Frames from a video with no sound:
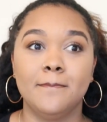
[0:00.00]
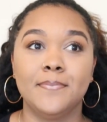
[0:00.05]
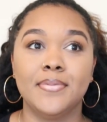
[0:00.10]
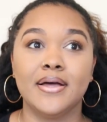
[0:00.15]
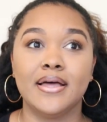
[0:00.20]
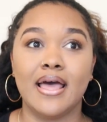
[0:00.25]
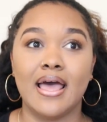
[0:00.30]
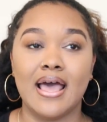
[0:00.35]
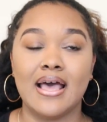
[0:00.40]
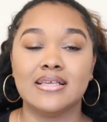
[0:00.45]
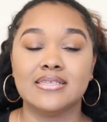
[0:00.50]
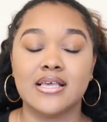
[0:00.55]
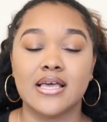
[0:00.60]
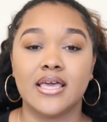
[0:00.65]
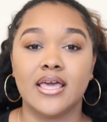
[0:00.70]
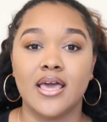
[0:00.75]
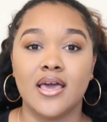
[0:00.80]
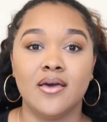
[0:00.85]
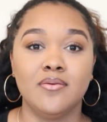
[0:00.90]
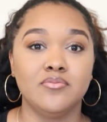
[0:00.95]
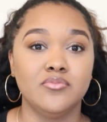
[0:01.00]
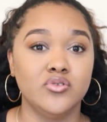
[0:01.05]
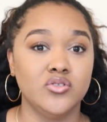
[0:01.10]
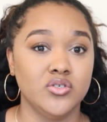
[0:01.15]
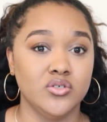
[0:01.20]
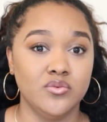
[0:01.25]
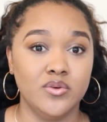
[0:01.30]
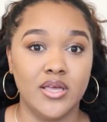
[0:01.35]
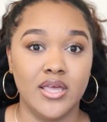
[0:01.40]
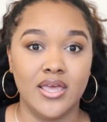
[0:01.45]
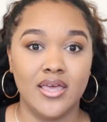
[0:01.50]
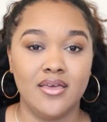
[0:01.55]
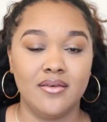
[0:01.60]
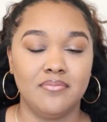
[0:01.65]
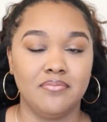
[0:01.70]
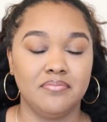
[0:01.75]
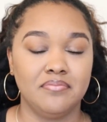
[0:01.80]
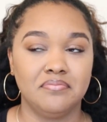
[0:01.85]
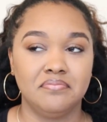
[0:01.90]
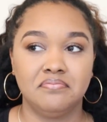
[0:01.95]
But as I kept doing
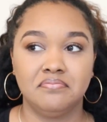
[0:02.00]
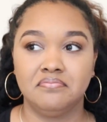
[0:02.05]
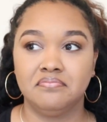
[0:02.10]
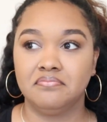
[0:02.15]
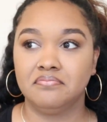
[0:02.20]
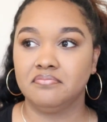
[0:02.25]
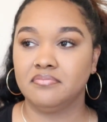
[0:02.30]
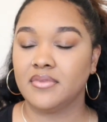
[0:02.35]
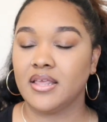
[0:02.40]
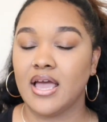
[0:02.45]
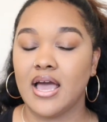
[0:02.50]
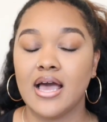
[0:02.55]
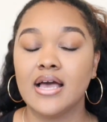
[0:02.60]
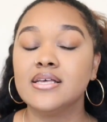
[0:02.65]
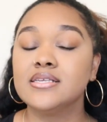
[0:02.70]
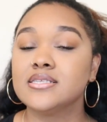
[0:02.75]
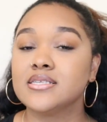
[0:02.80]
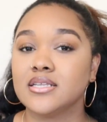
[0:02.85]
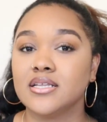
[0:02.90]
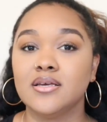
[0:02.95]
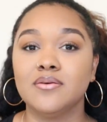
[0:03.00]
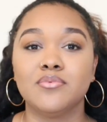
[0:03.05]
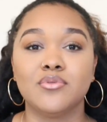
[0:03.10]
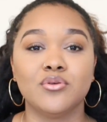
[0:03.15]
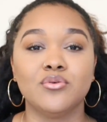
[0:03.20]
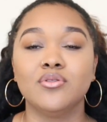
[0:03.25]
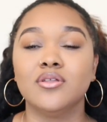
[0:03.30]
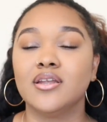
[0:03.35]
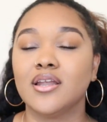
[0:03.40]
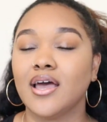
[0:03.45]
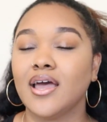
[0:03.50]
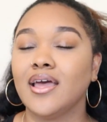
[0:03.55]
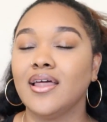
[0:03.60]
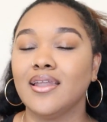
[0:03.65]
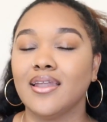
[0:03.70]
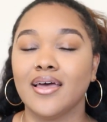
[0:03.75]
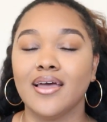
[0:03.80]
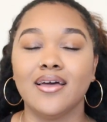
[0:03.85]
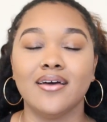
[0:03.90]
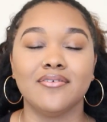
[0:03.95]
it, I sleep through the
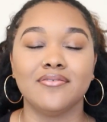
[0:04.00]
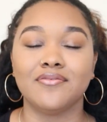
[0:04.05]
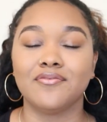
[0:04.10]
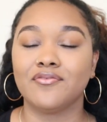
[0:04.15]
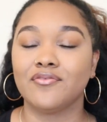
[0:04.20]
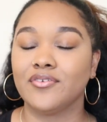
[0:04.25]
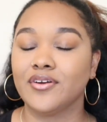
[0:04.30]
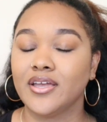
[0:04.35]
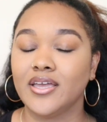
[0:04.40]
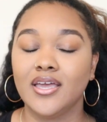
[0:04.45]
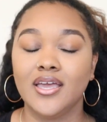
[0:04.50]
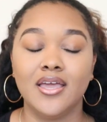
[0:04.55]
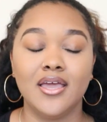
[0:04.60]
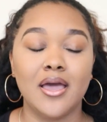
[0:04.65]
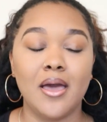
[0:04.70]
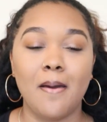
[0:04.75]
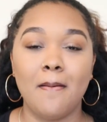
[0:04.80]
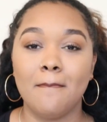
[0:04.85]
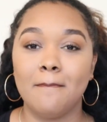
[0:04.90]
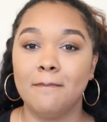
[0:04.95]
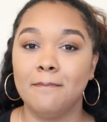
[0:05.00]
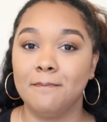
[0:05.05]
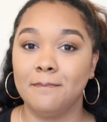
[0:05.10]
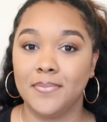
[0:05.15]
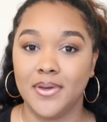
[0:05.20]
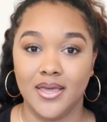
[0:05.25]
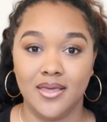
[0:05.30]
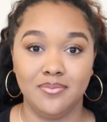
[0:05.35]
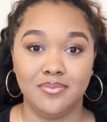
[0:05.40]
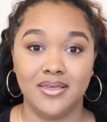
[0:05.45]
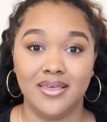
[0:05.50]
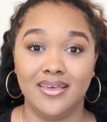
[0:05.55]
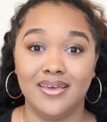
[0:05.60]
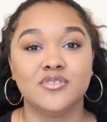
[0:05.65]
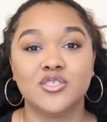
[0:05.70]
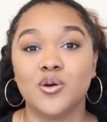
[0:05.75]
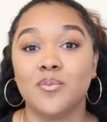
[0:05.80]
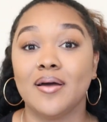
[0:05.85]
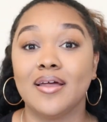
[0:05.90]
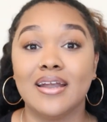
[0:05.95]
night like a freaking baby.
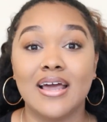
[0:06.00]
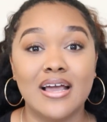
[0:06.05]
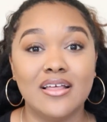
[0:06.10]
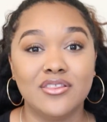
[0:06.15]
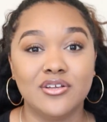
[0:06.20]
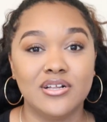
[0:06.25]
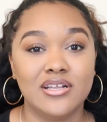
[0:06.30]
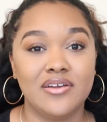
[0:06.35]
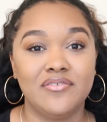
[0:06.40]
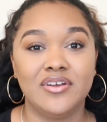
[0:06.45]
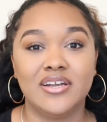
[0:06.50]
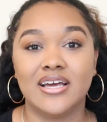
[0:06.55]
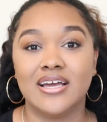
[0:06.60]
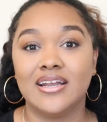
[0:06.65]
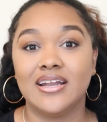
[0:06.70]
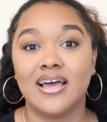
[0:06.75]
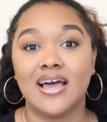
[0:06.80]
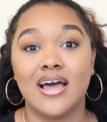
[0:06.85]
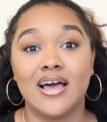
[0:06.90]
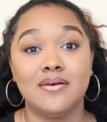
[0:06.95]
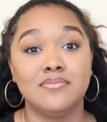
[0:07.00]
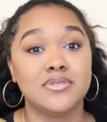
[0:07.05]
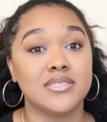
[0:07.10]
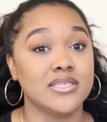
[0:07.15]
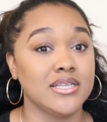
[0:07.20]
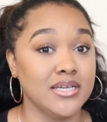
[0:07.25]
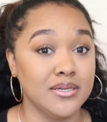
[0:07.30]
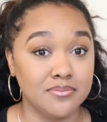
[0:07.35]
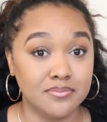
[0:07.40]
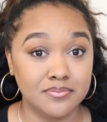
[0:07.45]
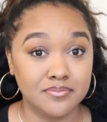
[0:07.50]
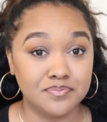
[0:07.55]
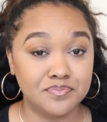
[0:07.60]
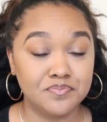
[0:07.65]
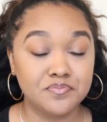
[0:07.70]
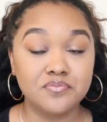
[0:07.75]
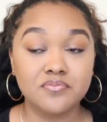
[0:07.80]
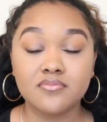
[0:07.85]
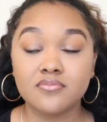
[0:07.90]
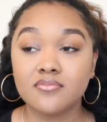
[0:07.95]
So by 9:30 every night, I'm asleep.
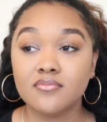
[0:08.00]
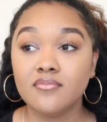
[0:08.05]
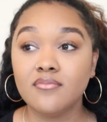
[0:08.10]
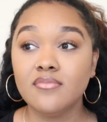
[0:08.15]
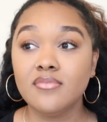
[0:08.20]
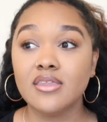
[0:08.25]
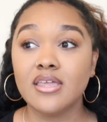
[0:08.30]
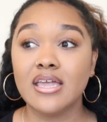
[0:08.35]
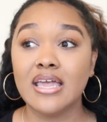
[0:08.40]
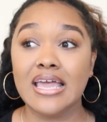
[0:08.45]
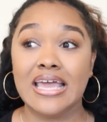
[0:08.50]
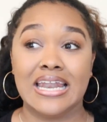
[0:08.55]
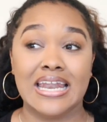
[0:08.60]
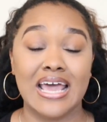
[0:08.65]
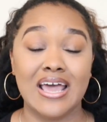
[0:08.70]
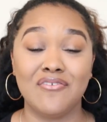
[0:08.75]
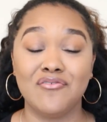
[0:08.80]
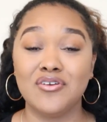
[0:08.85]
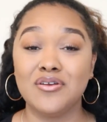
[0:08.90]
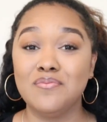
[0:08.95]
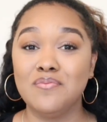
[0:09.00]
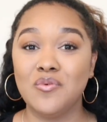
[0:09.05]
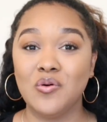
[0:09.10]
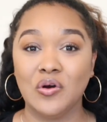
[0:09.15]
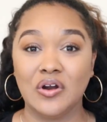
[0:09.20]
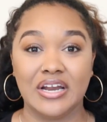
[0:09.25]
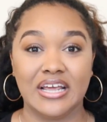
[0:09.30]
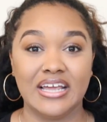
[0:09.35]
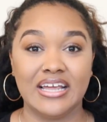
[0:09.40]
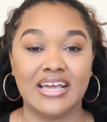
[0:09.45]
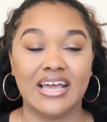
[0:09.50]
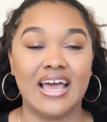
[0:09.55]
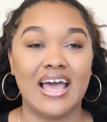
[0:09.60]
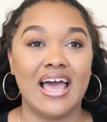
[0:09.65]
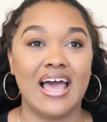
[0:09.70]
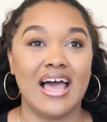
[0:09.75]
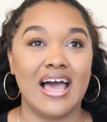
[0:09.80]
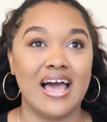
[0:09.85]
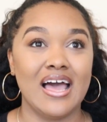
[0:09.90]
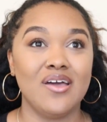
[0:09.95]
And every morning,
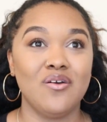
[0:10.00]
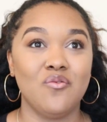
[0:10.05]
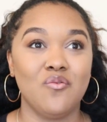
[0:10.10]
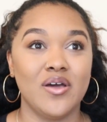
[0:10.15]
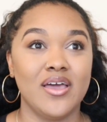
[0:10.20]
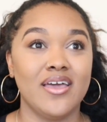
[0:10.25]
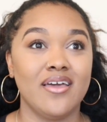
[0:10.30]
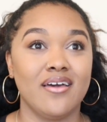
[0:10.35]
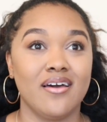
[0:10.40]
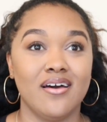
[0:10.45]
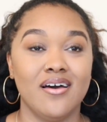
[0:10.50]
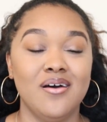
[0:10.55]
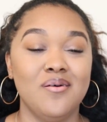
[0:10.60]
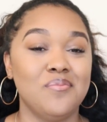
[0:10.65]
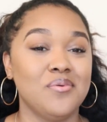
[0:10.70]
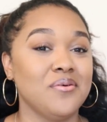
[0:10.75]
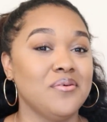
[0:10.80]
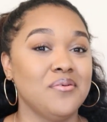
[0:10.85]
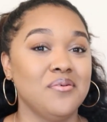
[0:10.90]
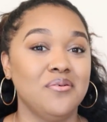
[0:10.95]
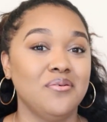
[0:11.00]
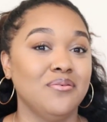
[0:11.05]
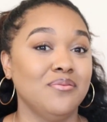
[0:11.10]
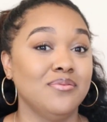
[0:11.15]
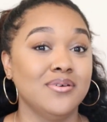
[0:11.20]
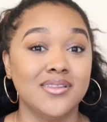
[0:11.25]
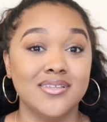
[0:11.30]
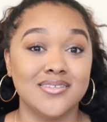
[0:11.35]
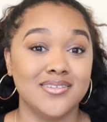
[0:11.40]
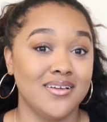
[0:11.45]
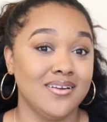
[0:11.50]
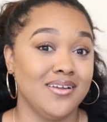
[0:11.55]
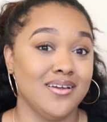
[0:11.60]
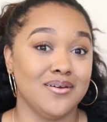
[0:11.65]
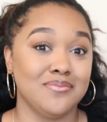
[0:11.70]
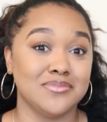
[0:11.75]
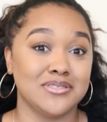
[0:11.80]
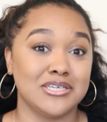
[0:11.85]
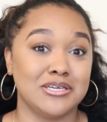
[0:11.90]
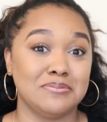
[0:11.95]
I wake up when the sun
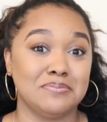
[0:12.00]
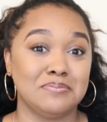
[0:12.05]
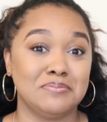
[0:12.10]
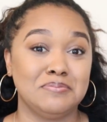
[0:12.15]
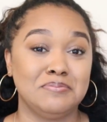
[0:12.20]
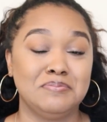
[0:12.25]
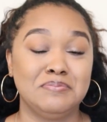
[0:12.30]
comes up.